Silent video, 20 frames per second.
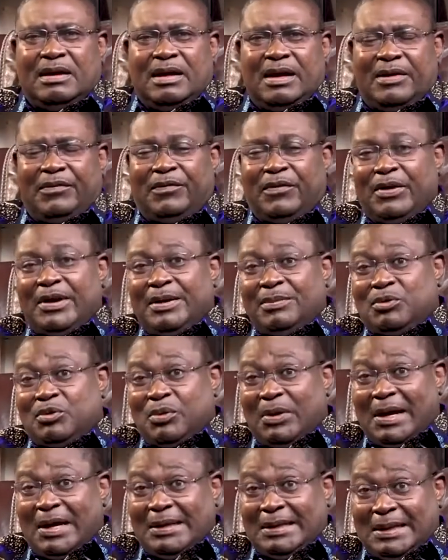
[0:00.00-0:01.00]
and for him
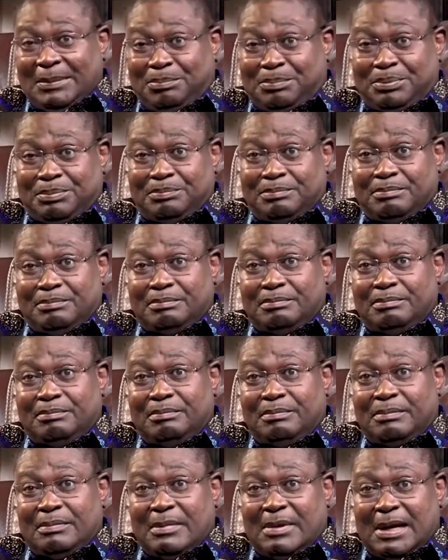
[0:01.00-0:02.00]
to end up
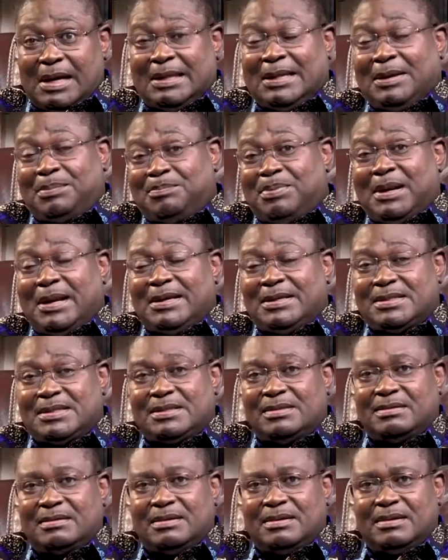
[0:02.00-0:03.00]
at that place,